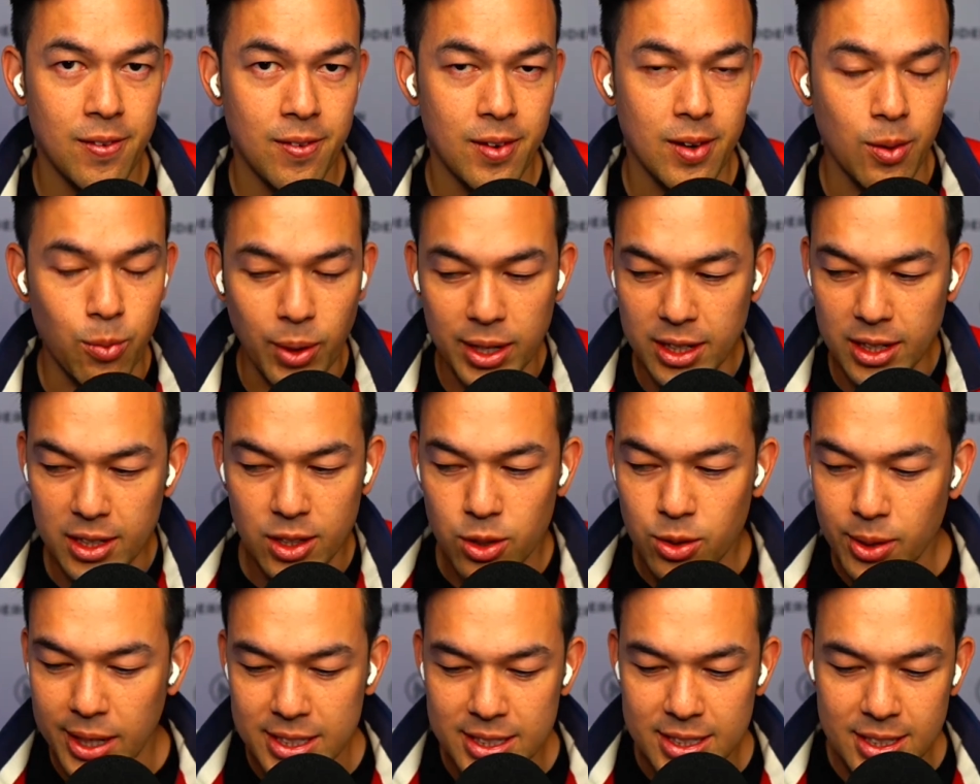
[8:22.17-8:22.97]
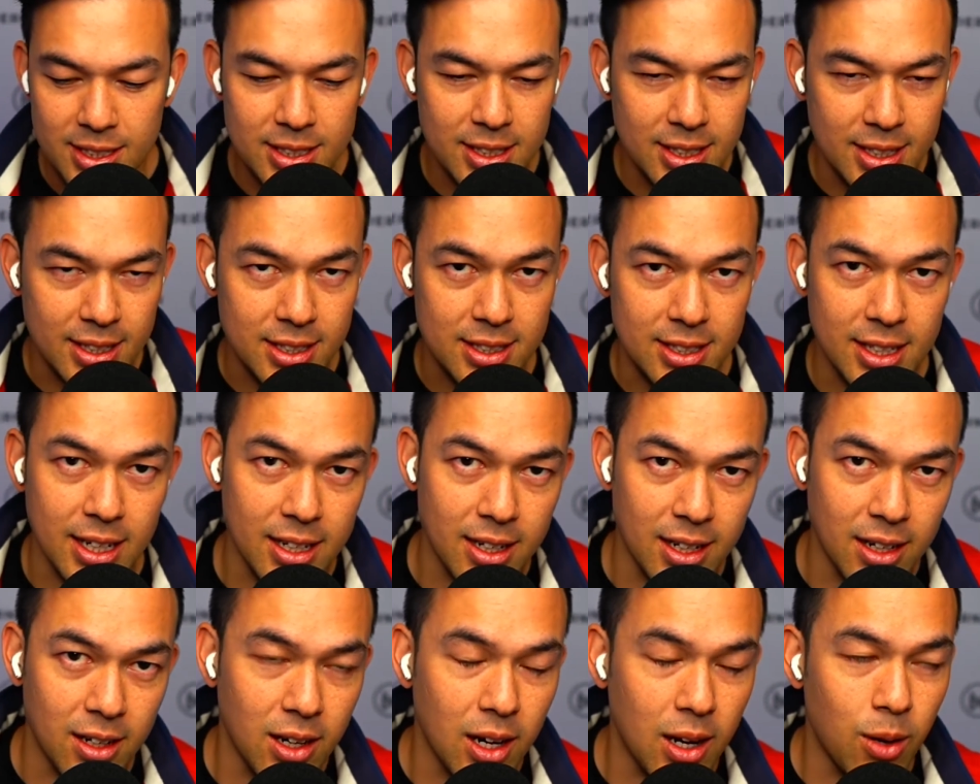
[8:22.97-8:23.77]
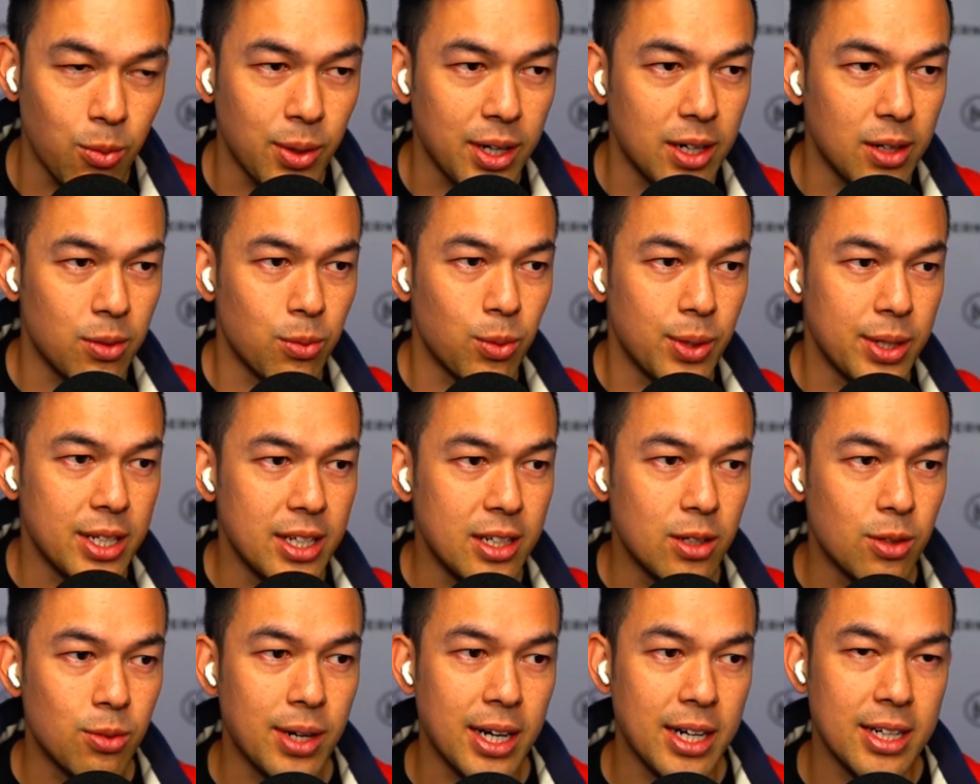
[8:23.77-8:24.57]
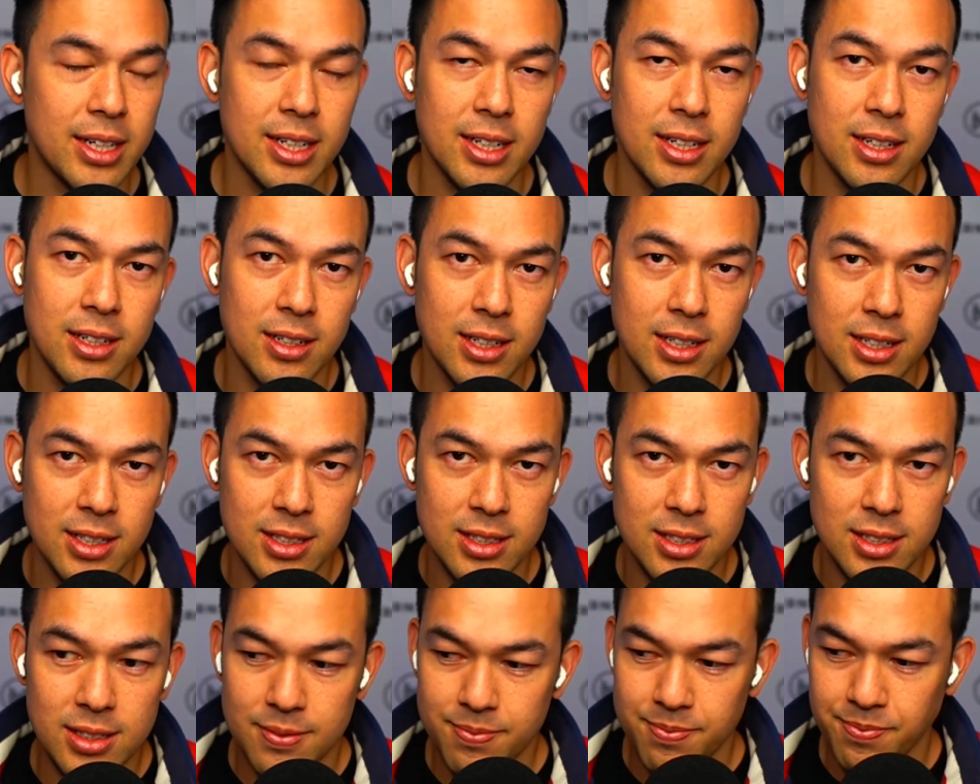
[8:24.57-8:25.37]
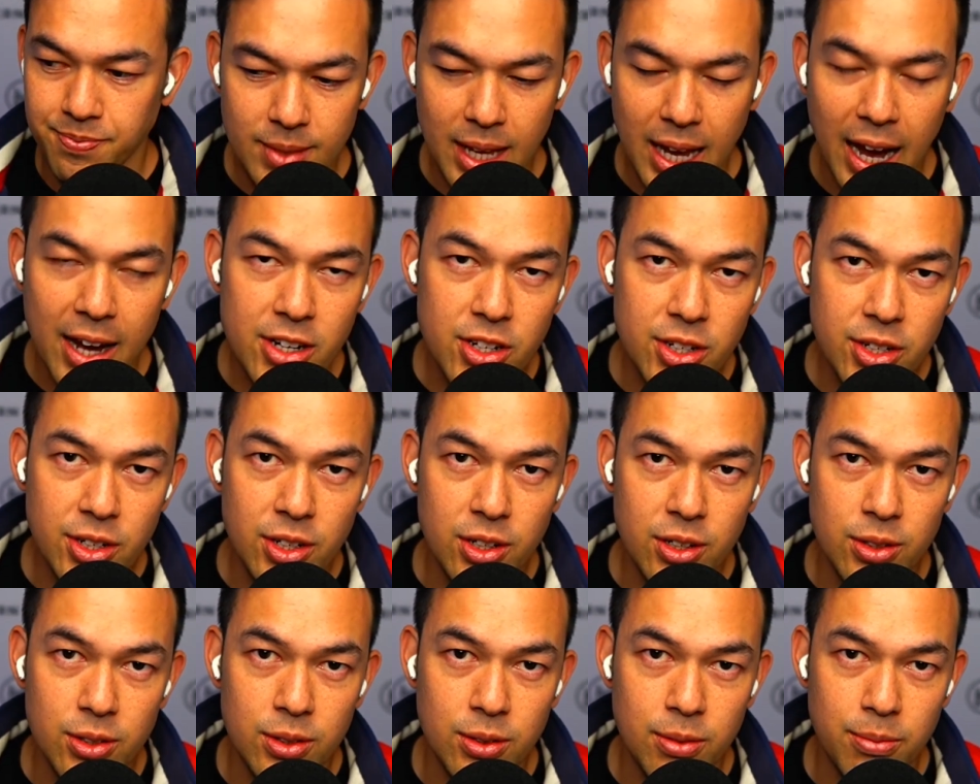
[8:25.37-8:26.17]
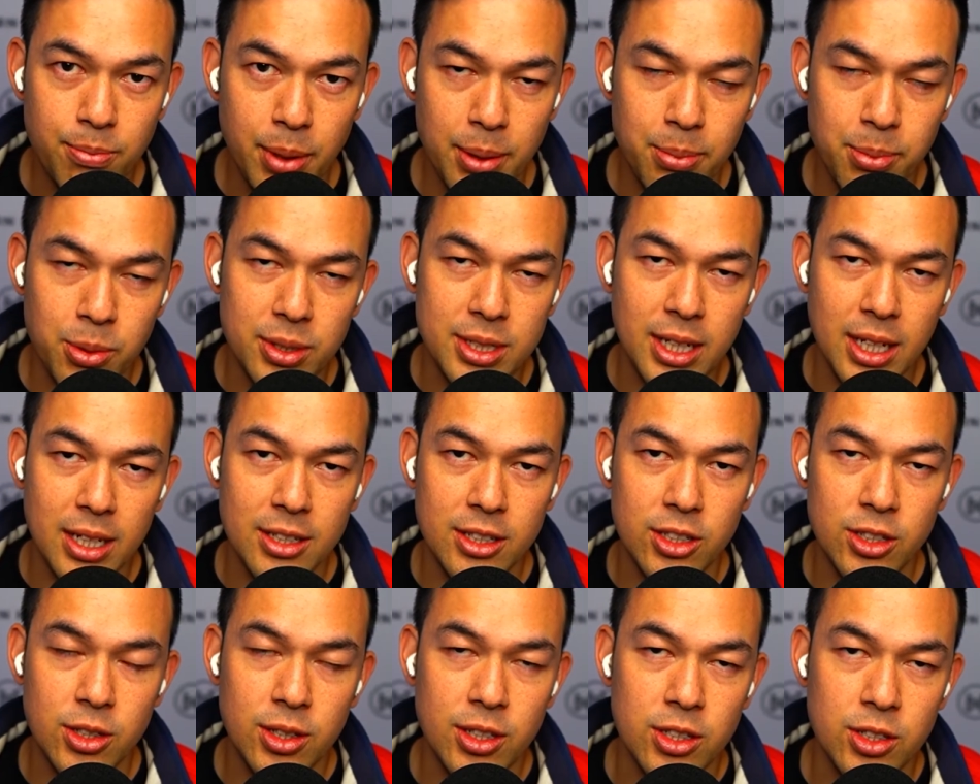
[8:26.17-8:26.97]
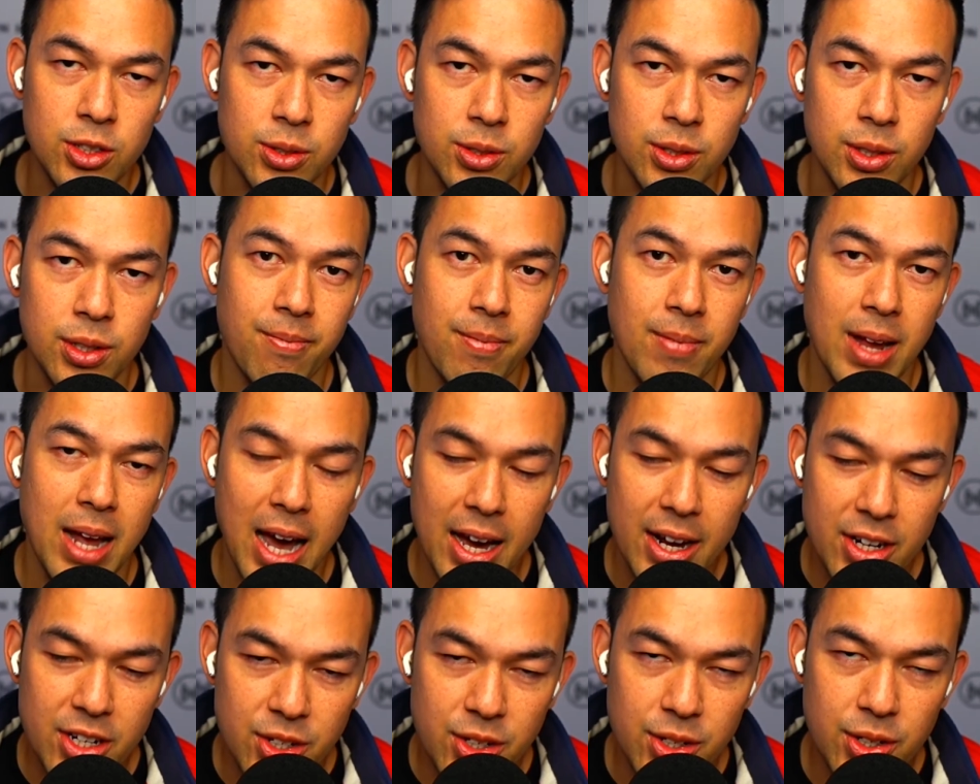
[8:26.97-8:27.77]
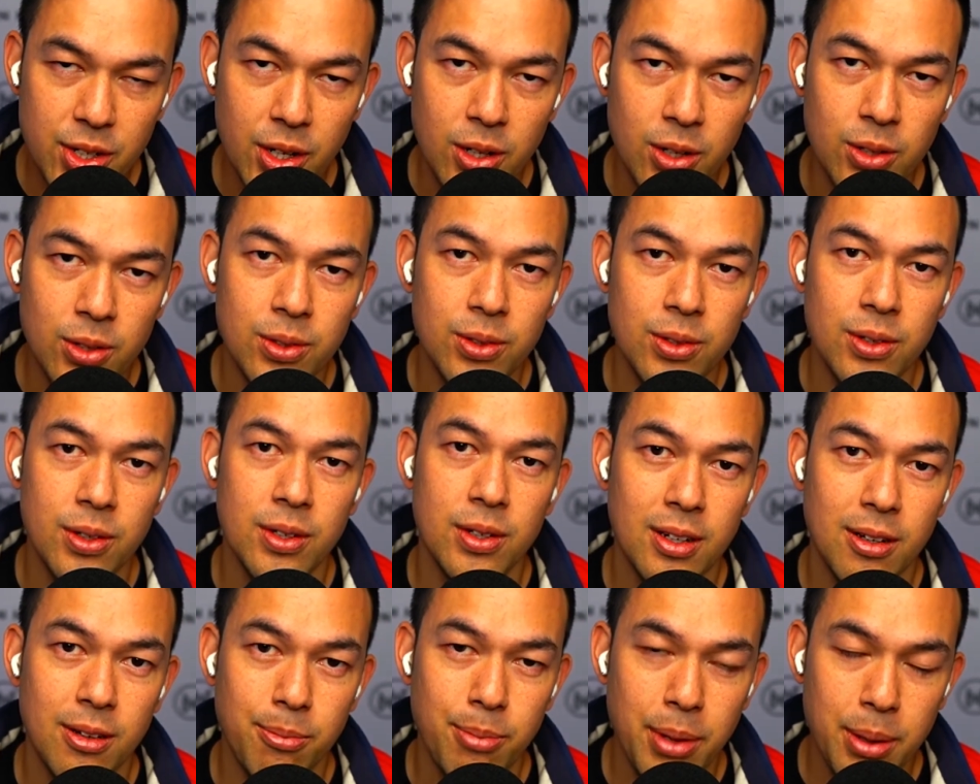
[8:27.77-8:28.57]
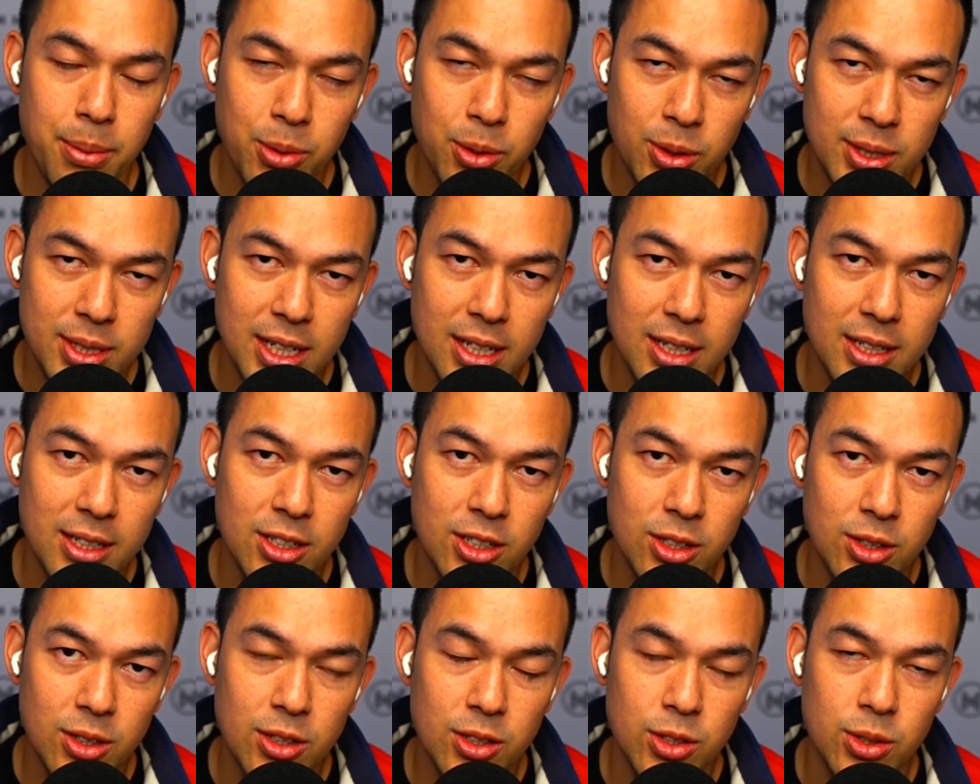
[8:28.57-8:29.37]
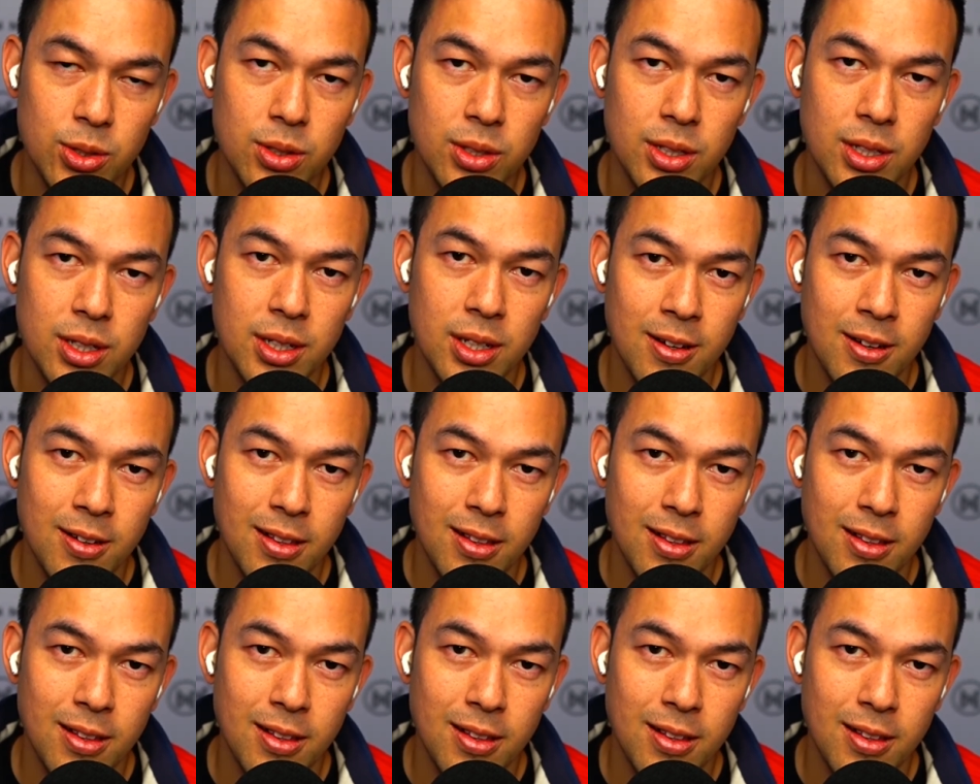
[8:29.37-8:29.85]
And one of the craziest things that I want to reiterate here is, how do you know people are telling you the truth? How do you know people are telling you the truth?